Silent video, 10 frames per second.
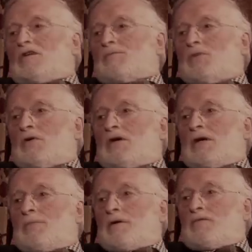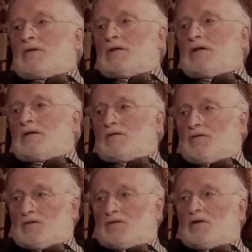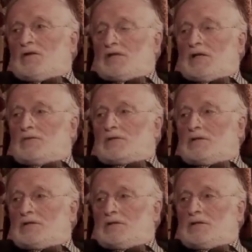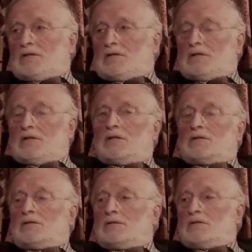or less broke up after that, as far as I was concerned. Yes.